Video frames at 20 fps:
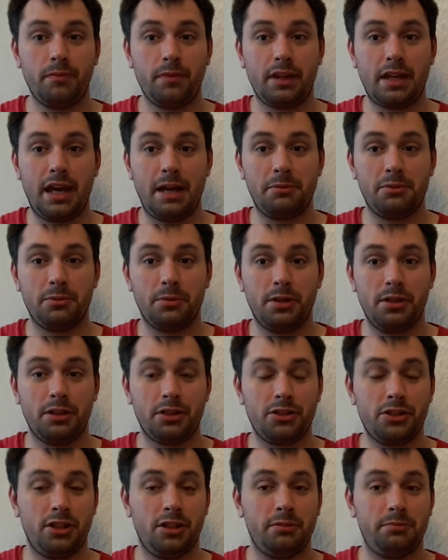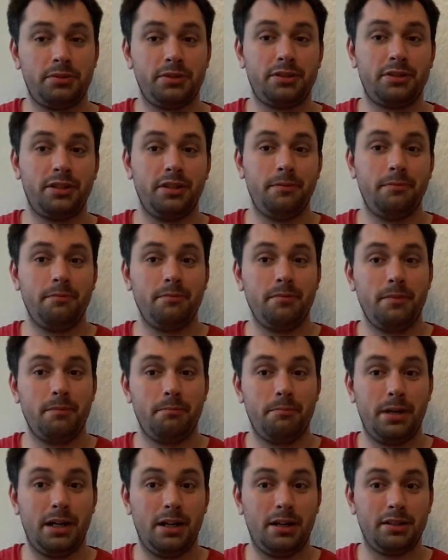Games Workshop's
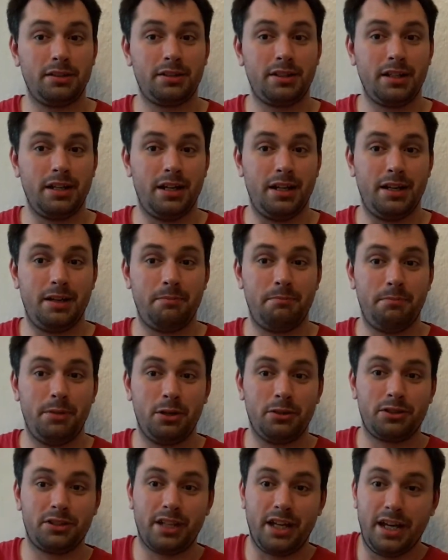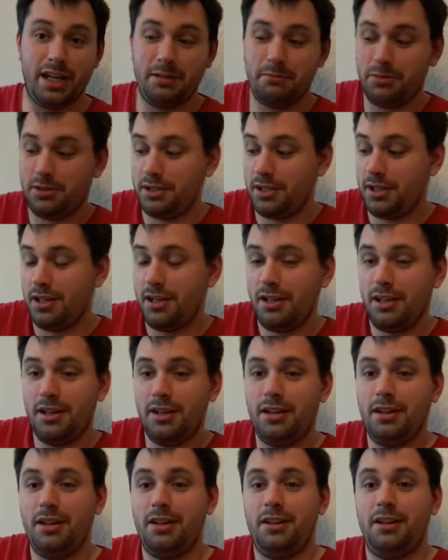past boxed games.
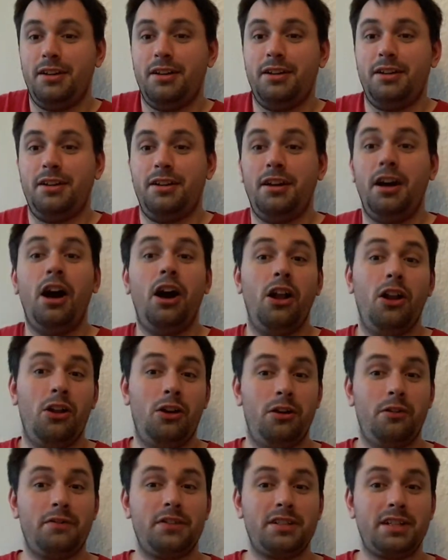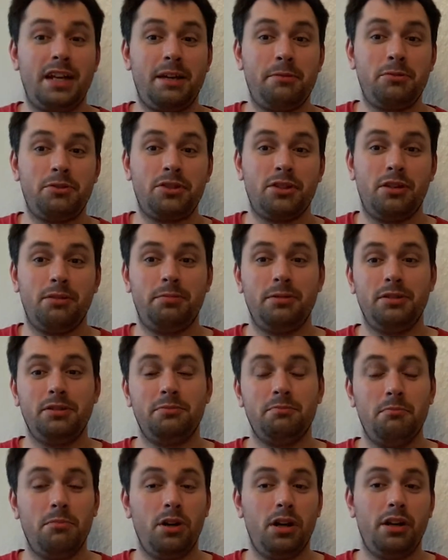A lot of the tabletoppers
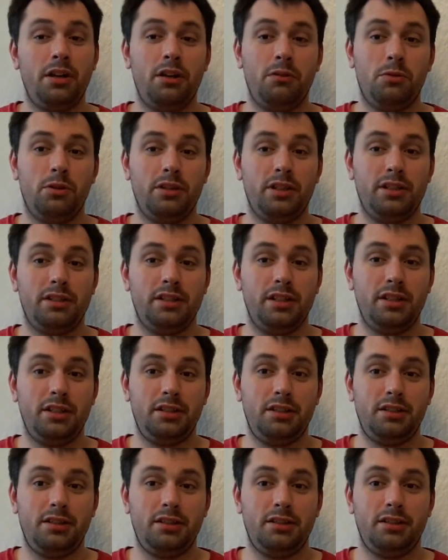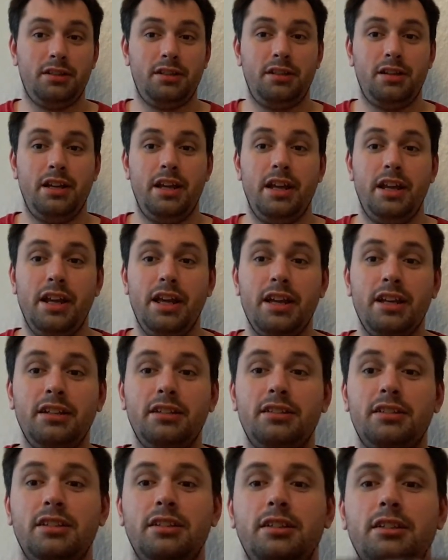might know what this is. It
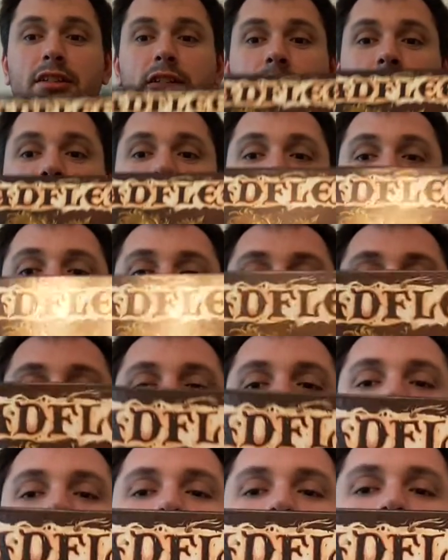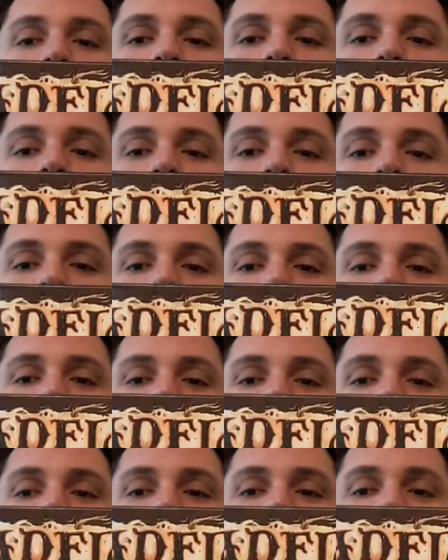is
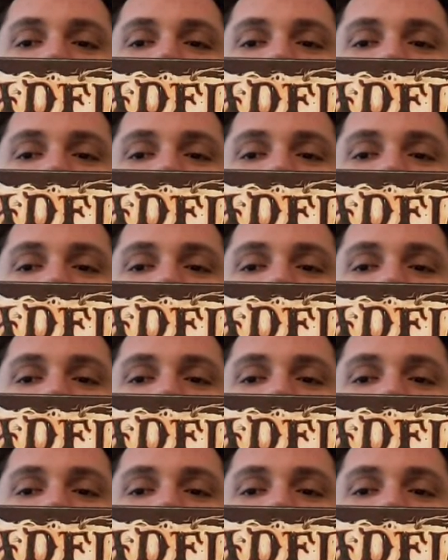Dreadfleet.